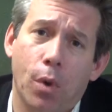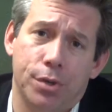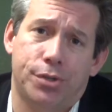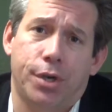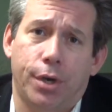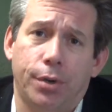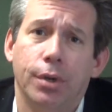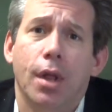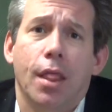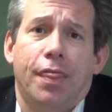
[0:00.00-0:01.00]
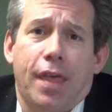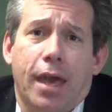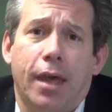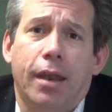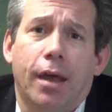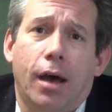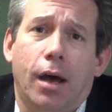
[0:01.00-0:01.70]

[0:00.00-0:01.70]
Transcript: more so, than